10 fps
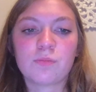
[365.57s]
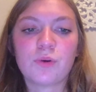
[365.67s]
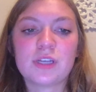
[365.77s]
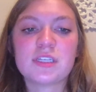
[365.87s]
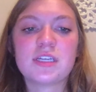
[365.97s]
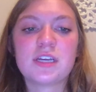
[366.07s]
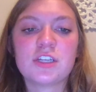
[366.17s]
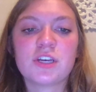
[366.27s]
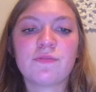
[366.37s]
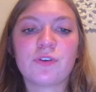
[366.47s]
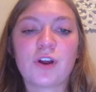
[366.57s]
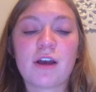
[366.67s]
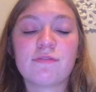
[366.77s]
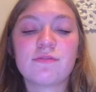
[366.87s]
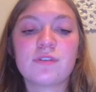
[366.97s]
points in each
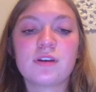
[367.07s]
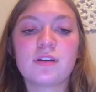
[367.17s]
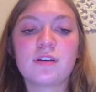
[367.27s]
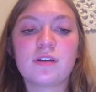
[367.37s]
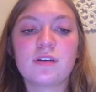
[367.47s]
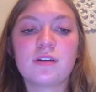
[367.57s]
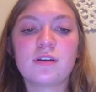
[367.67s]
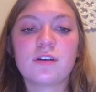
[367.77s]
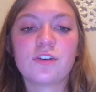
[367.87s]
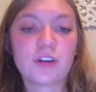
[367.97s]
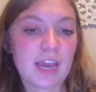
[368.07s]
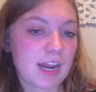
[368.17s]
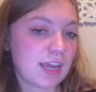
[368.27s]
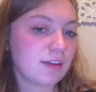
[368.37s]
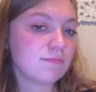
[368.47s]
infographic,
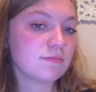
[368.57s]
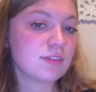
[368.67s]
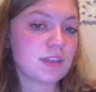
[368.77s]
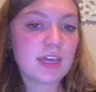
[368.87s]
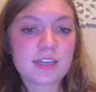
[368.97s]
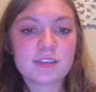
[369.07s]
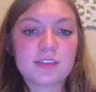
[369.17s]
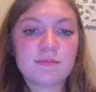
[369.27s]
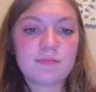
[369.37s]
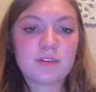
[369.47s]
creating this.